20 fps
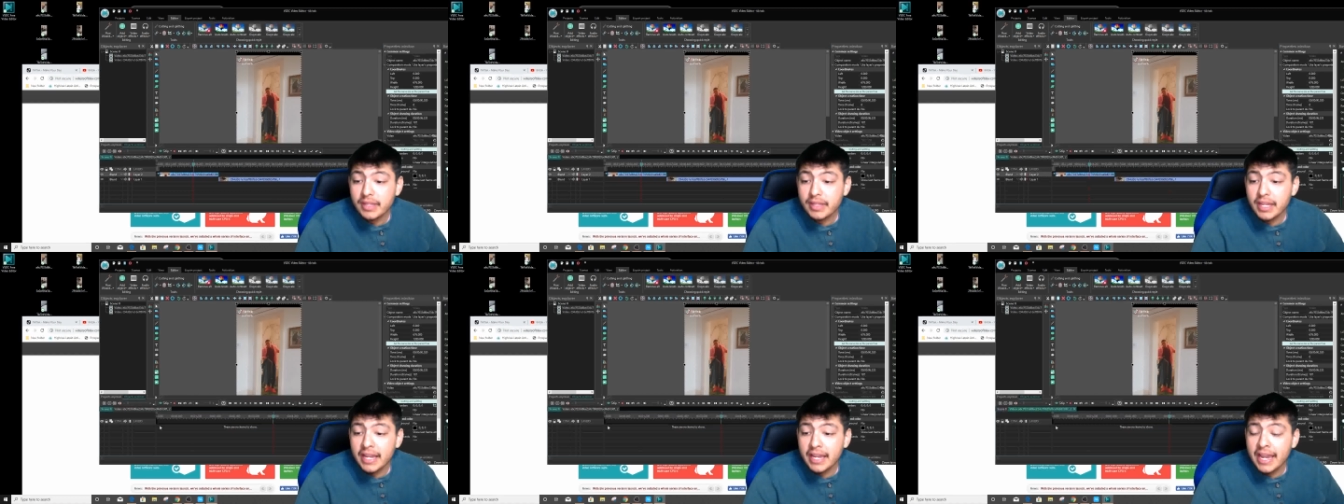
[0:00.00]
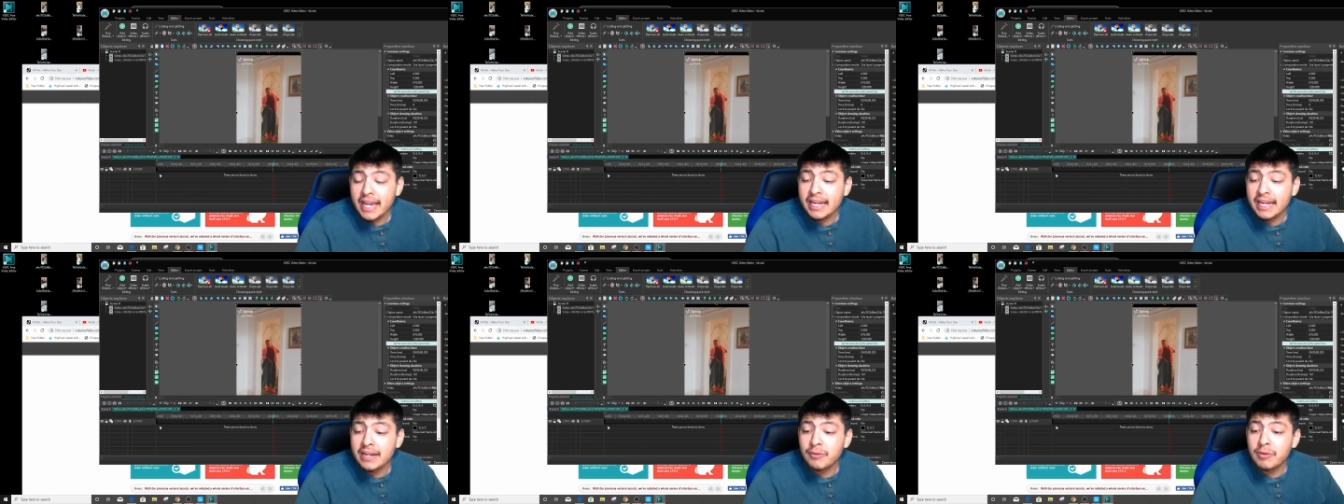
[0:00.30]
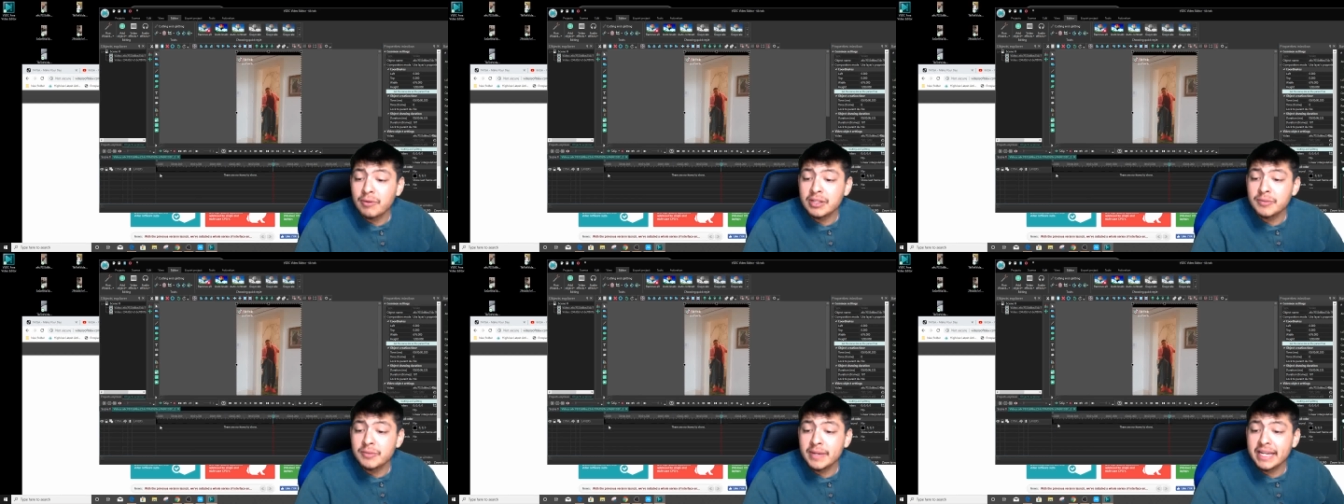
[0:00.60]
And then
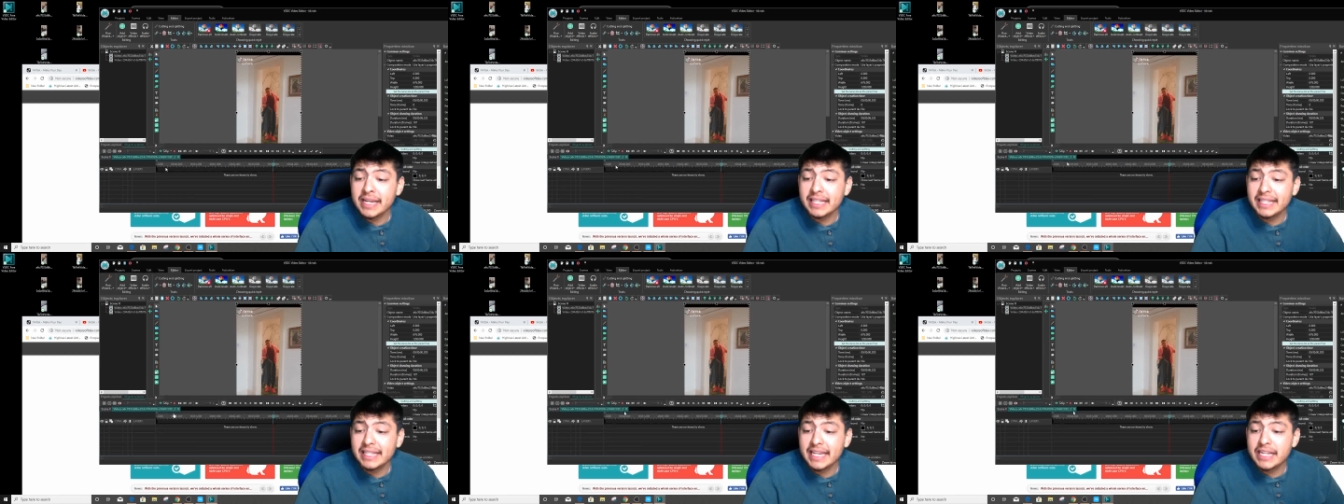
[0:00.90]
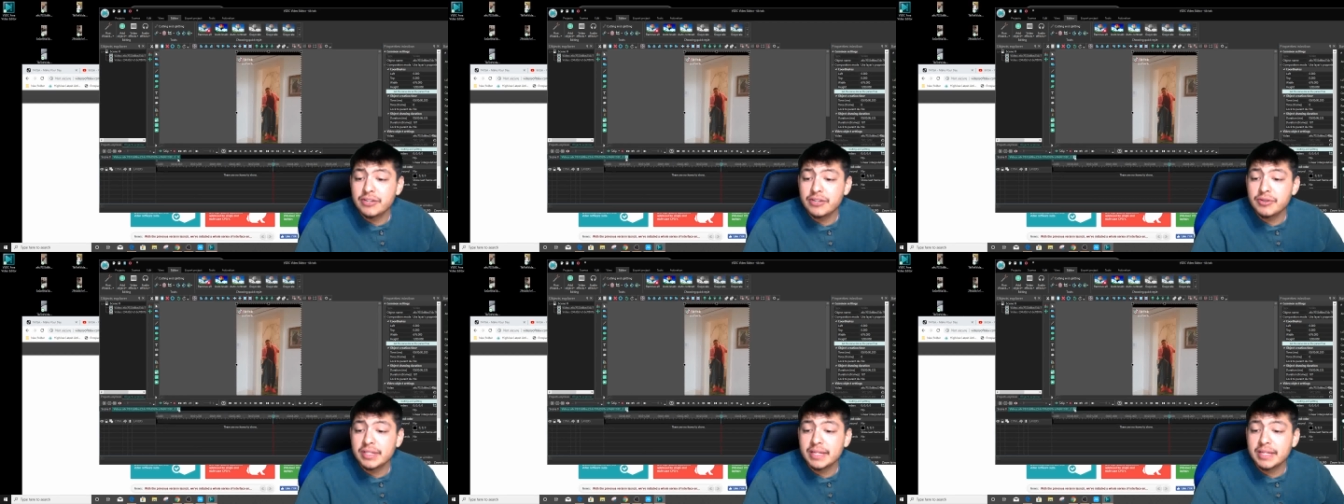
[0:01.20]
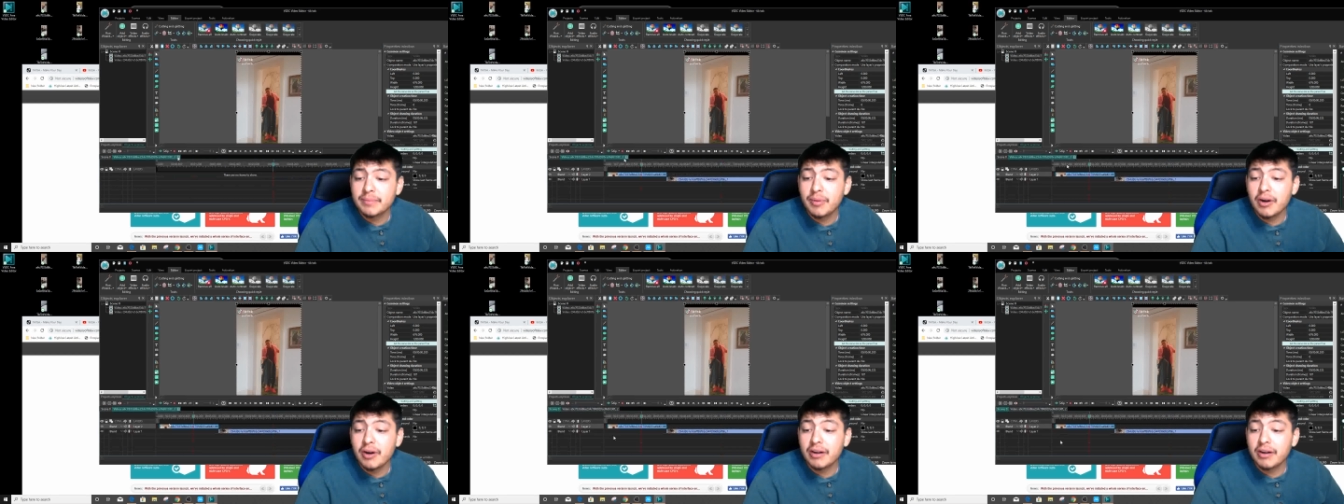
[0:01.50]
once we get the
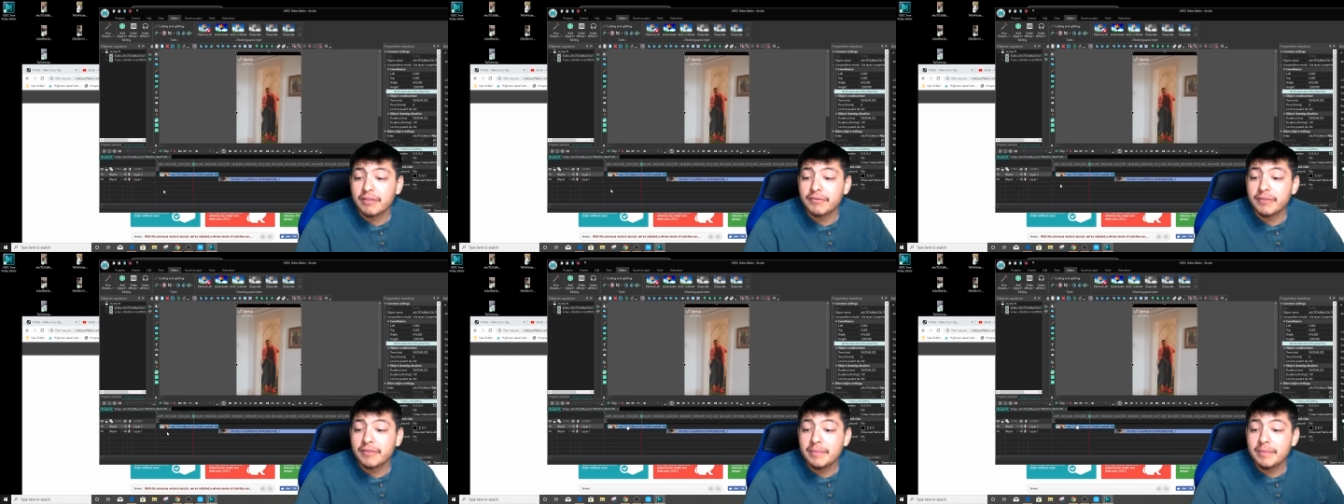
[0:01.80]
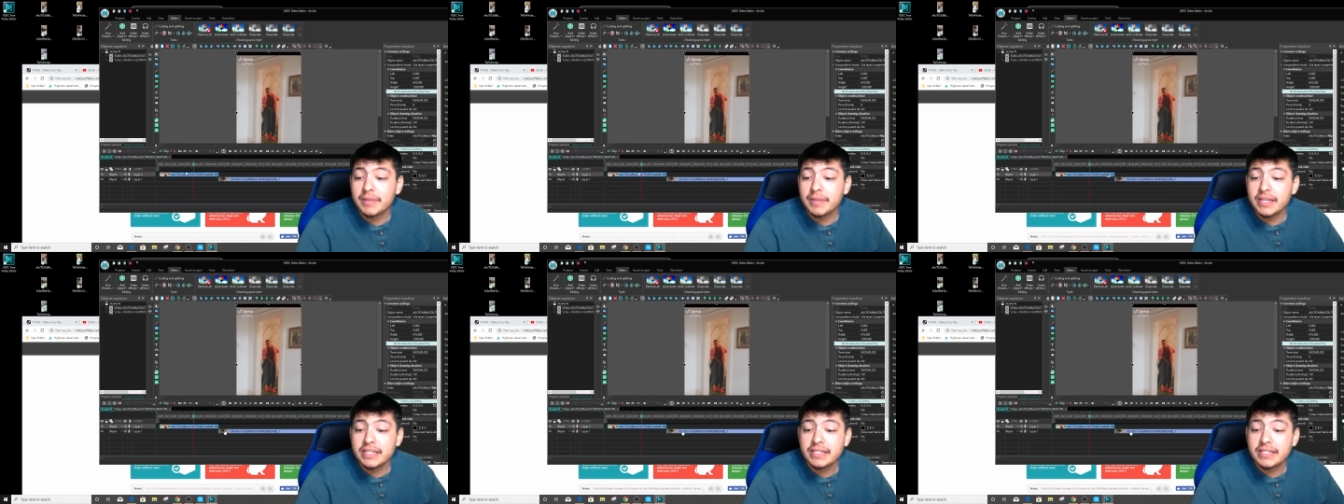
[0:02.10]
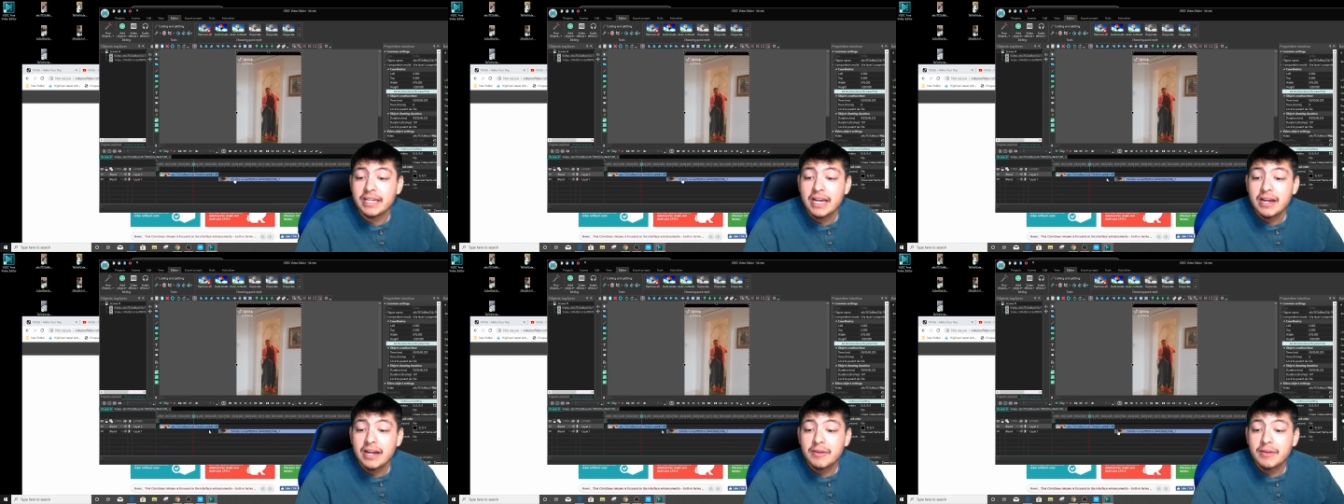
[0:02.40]
interesting part from this,